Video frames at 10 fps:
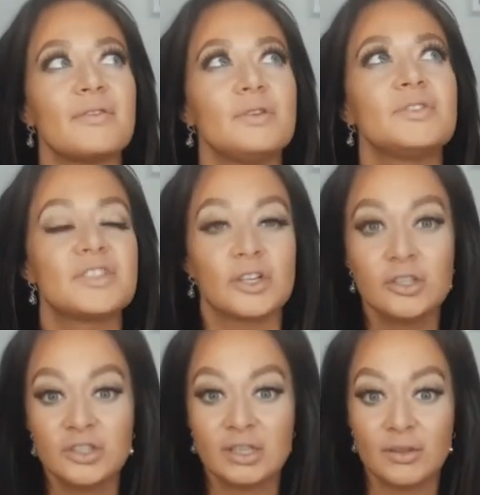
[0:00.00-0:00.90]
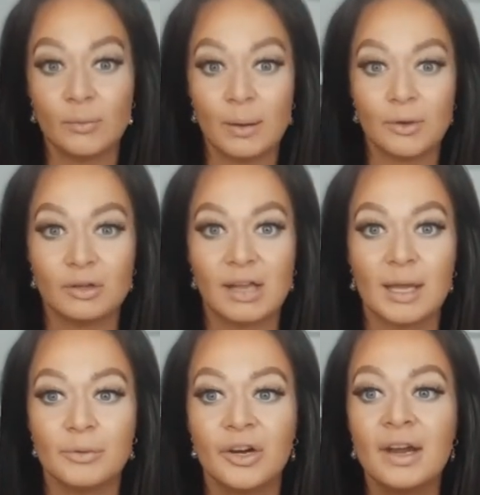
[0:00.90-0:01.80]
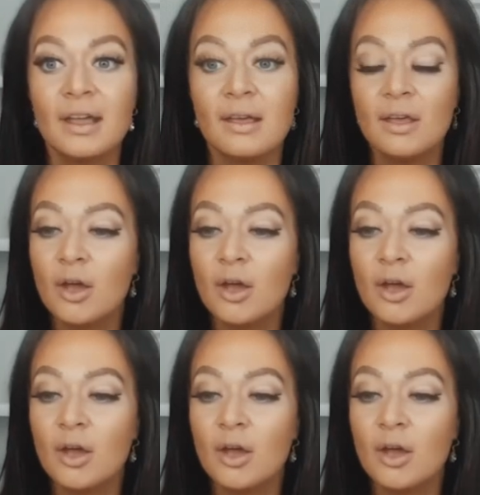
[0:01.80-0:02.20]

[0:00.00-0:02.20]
if you search in the webinar library,